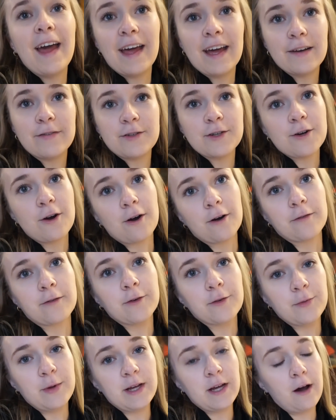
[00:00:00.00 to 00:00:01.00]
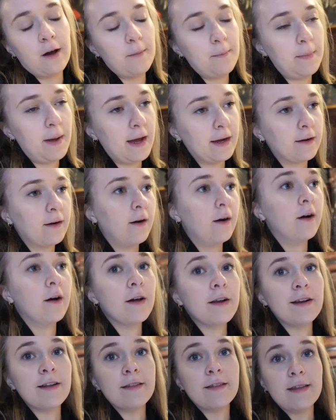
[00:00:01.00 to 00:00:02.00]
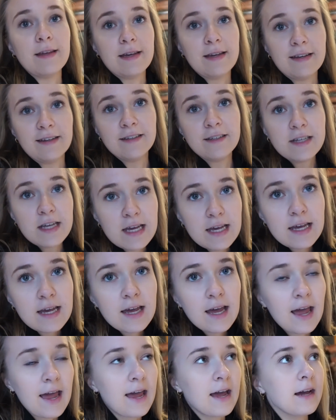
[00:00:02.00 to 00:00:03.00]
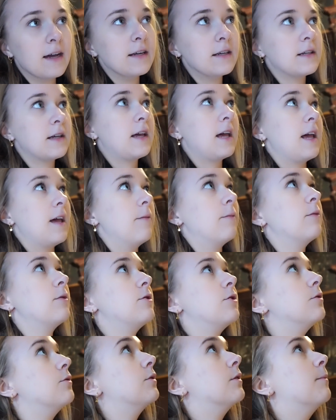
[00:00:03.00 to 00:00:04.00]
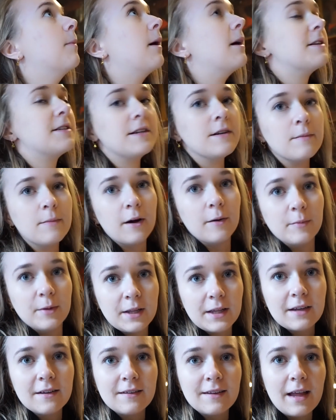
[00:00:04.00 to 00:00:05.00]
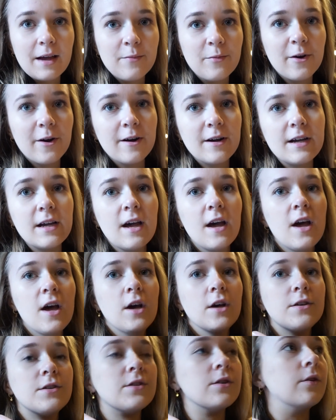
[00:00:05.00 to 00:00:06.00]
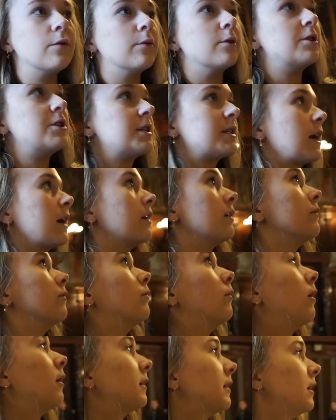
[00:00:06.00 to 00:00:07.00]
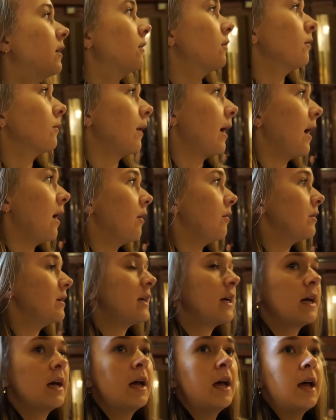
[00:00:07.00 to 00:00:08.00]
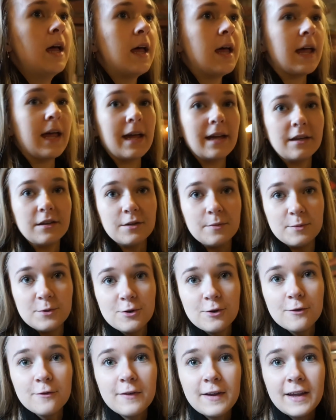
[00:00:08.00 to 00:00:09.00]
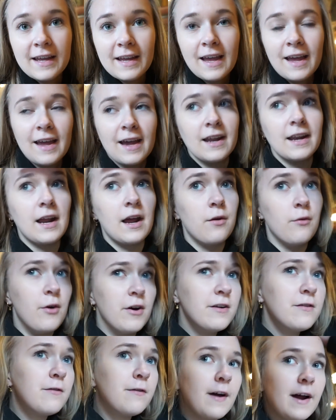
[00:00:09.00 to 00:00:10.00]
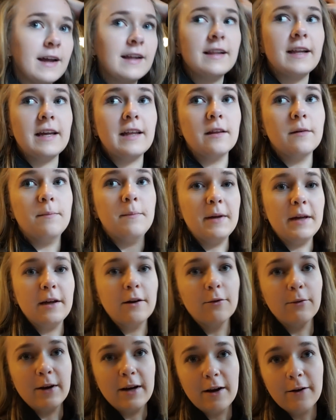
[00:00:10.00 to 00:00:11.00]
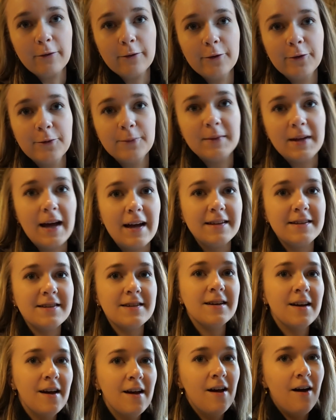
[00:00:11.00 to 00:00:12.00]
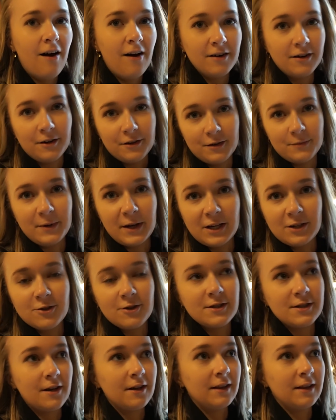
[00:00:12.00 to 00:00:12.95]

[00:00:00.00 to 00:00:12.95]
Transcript: After Harvard, we got back on the T and came to the Boston Public Library. So we're just kind of walking around and observing, and I want to find like the big reading room that's on all the pictures